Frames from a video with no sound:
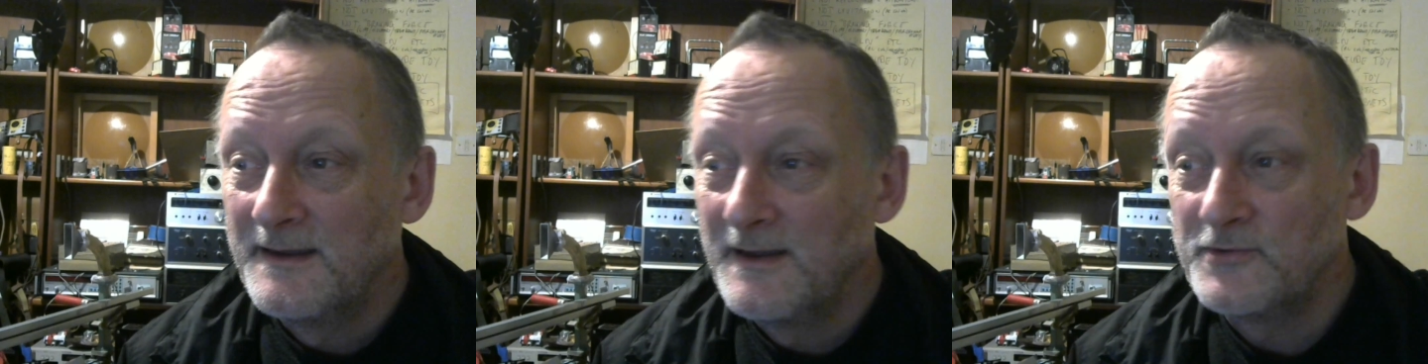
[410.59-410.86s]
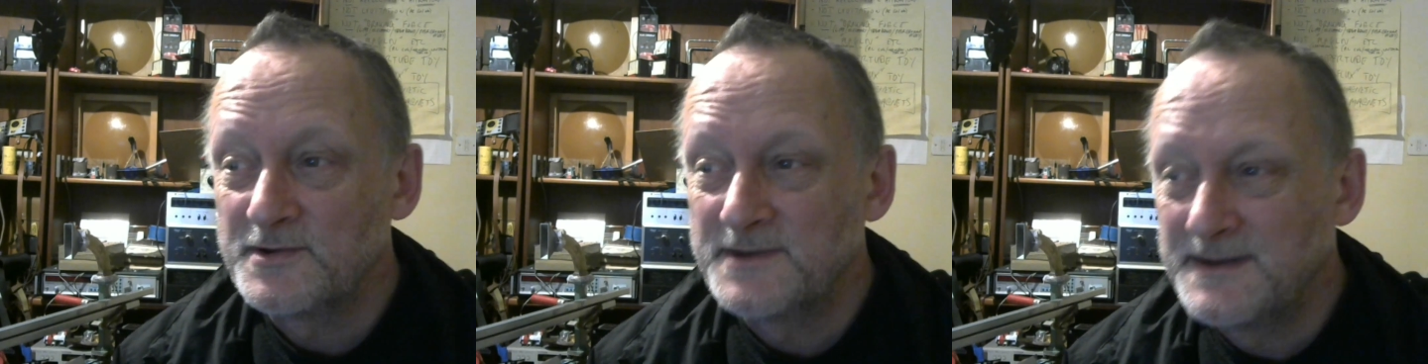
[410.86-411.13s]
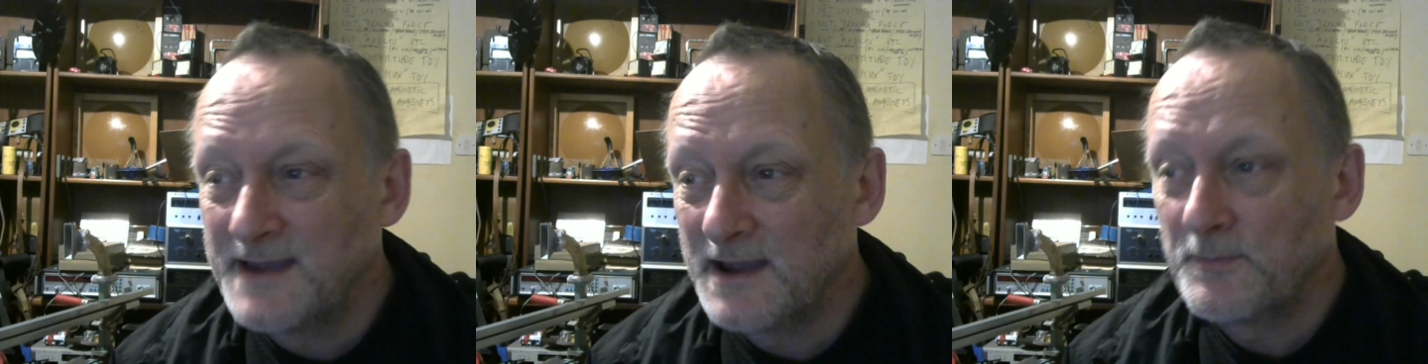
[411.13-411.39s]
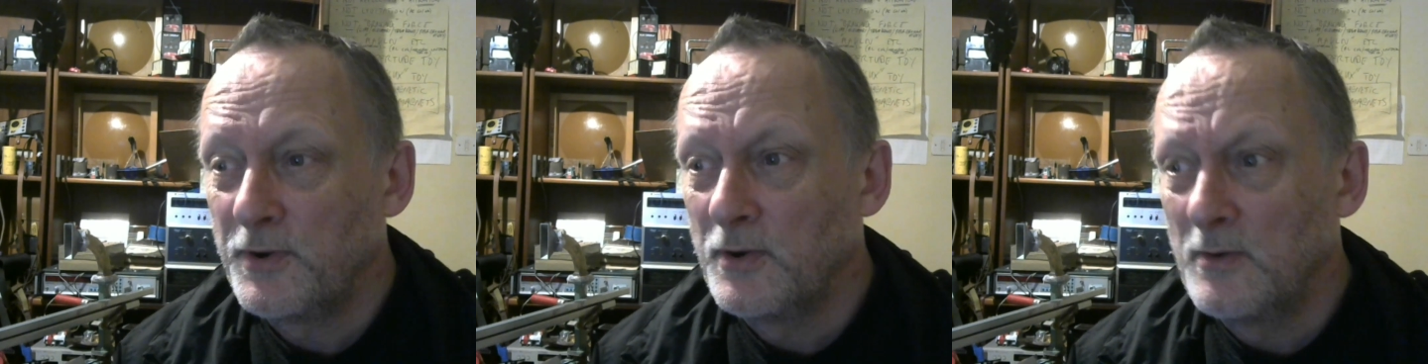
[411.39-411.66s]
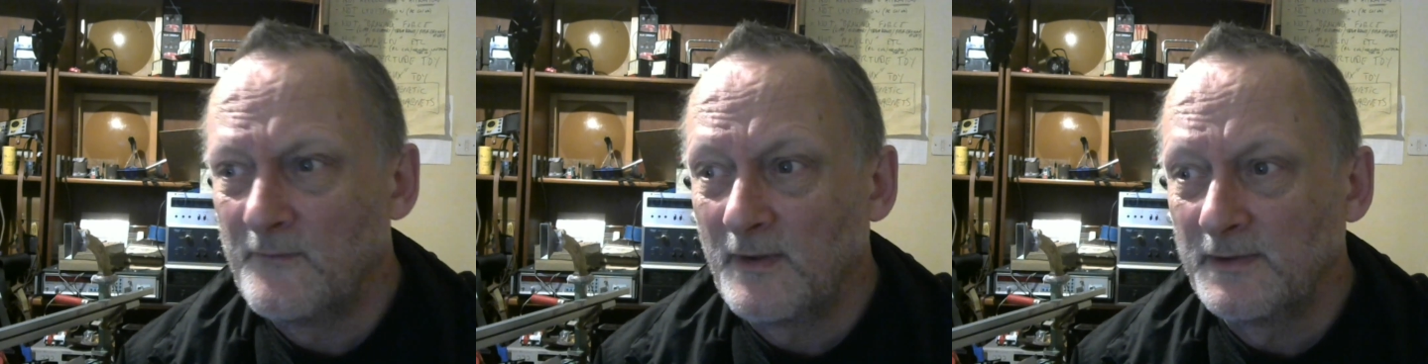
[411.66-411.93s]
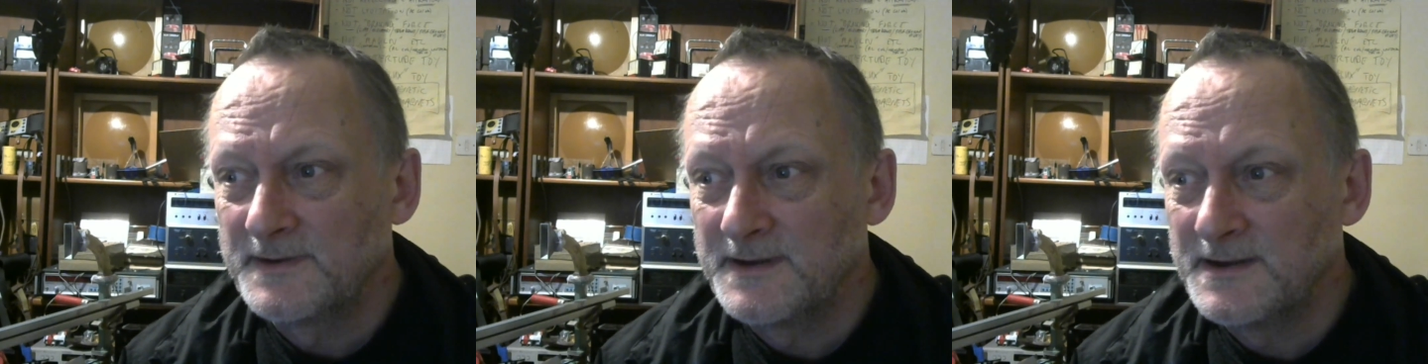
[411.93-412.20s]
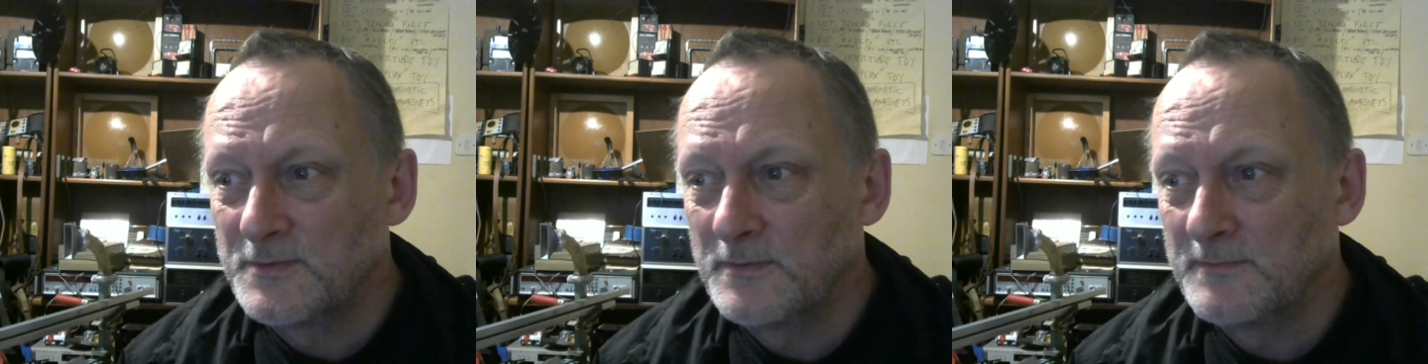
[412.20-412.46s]
and just detect pure
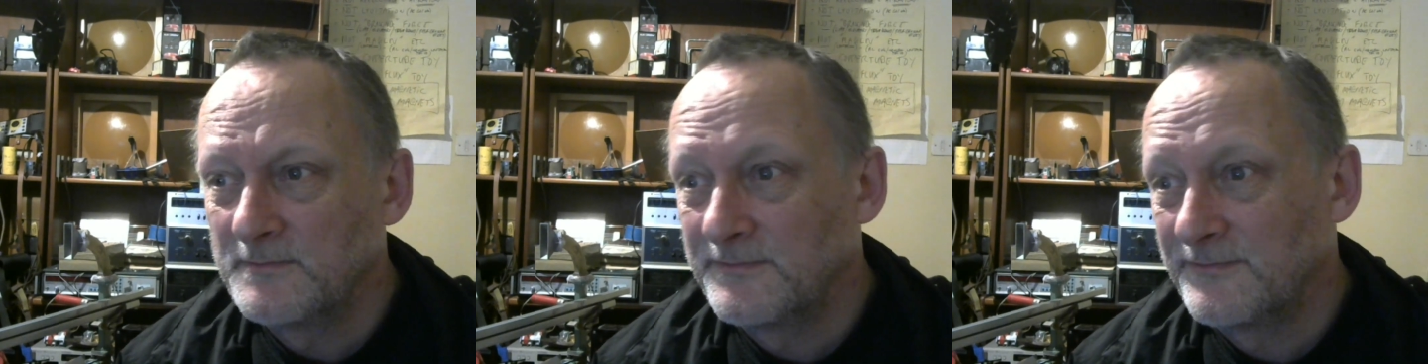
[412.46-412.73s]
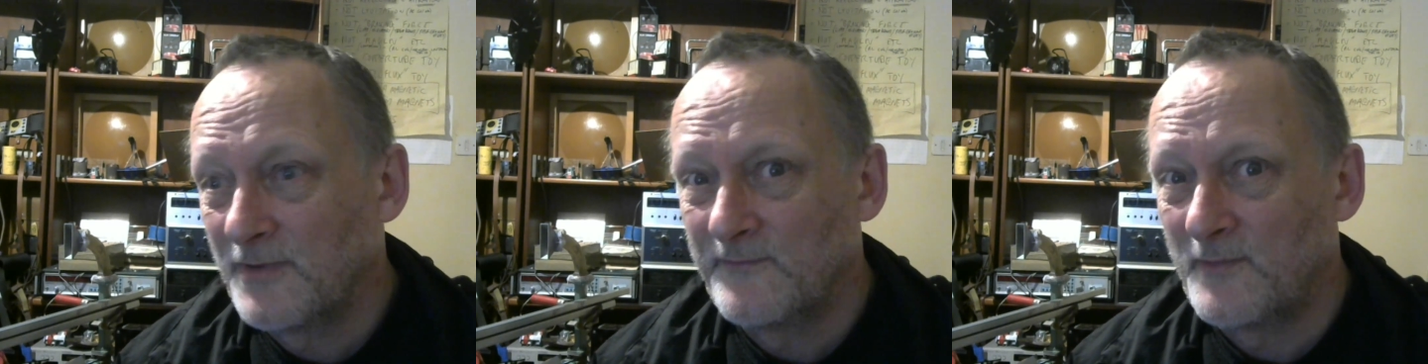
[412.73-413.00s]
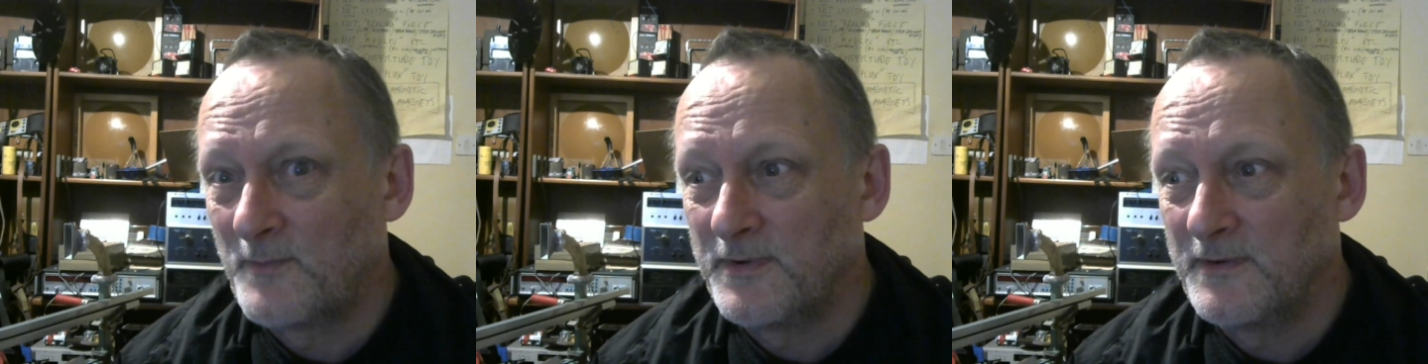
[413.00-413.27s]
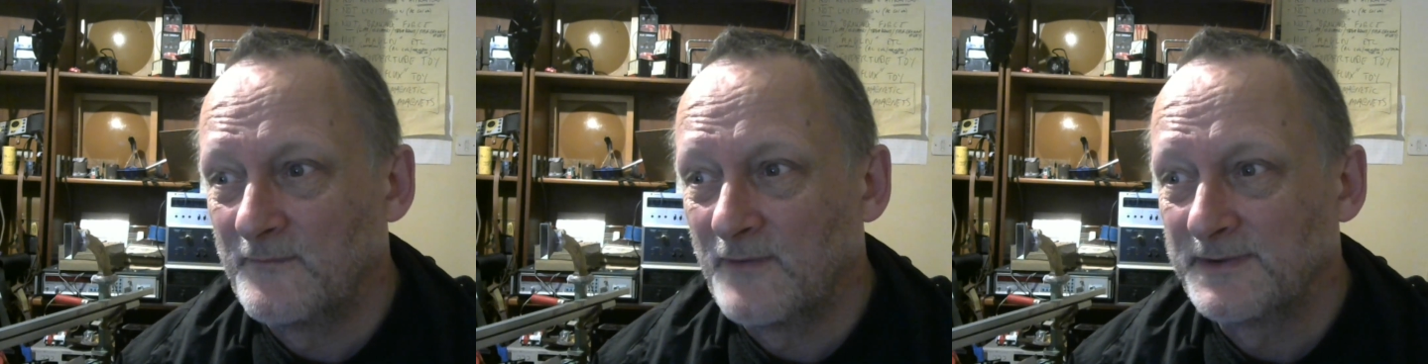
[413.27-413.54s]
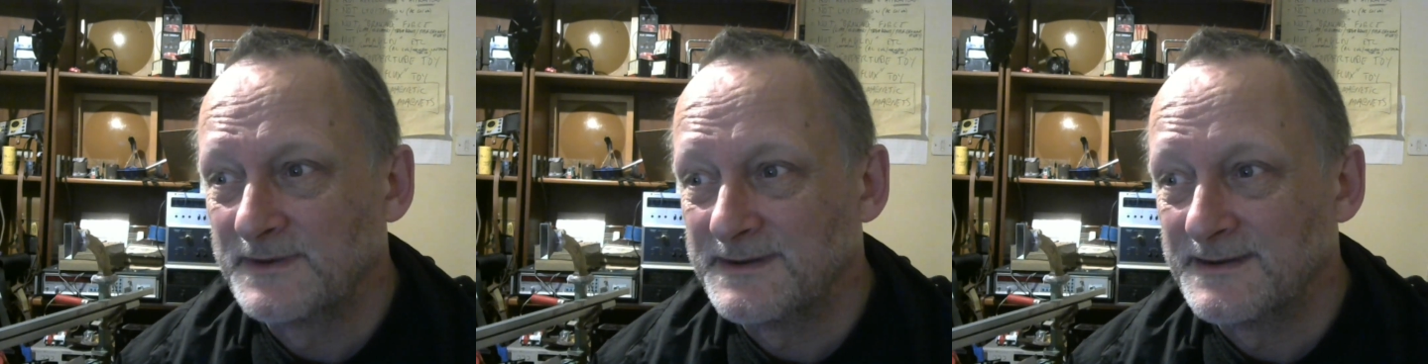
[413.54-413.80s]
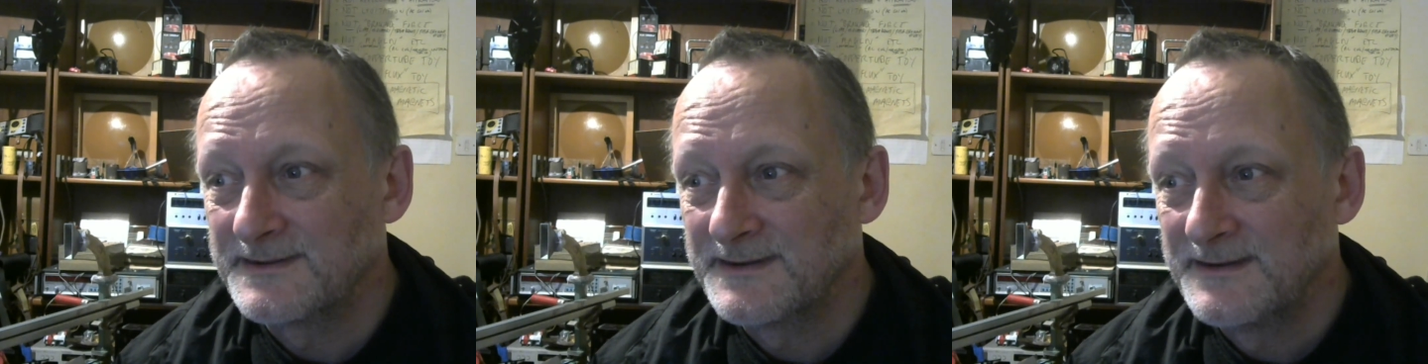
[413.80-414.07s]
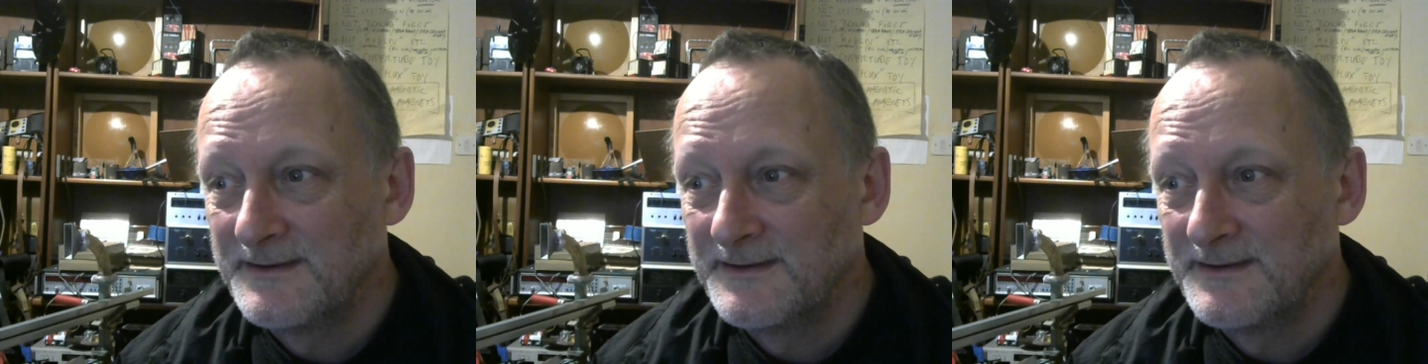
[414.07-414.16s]
voltage, whatever pure voltage is.